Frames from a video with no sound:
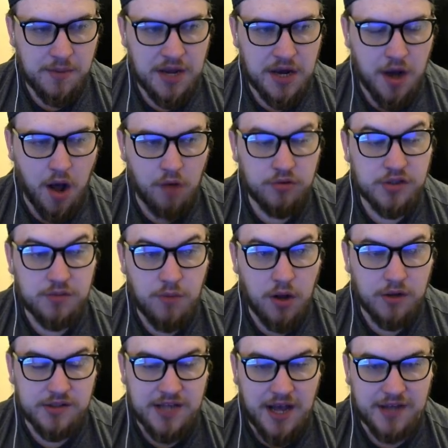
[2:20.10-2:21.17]
no
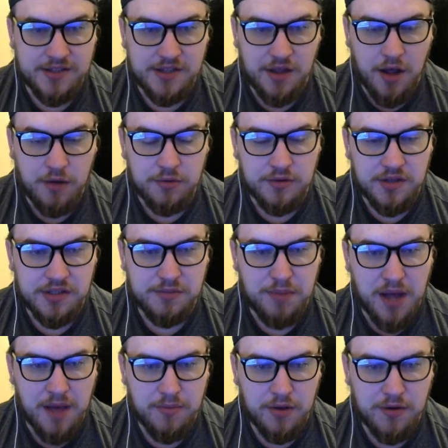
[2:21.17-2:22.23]
small task though, this
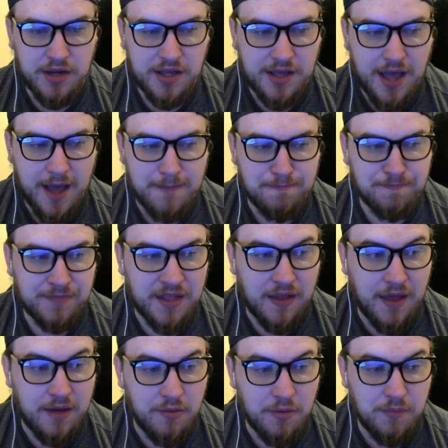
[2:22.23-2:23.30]
Bayern Munich game.
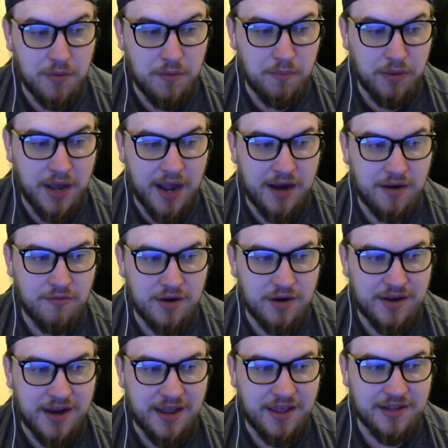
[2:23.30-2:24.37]
Like, we've been playing
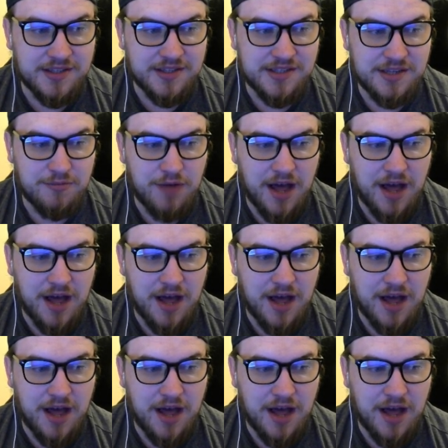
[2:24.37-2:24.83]
ridiculously well.